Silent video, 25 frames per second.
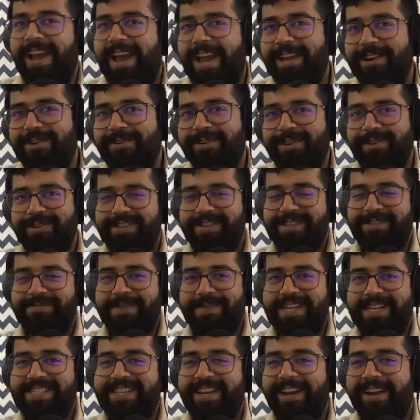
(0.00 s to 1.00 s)
I know you just
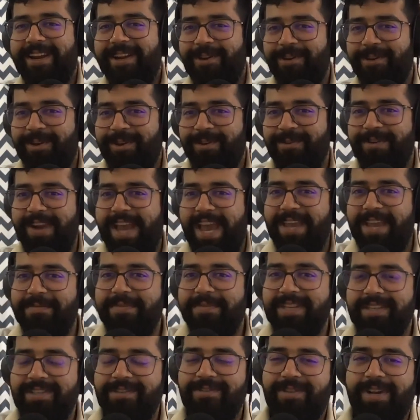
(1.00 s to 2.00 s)
mentioned it took you 9
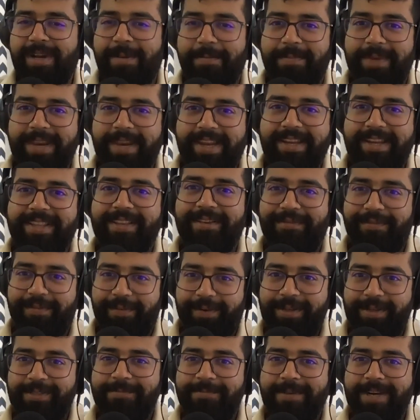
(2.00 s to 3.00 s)
months to complete the
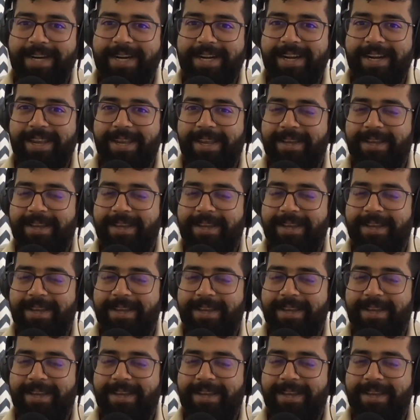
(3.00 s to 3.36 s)
first part.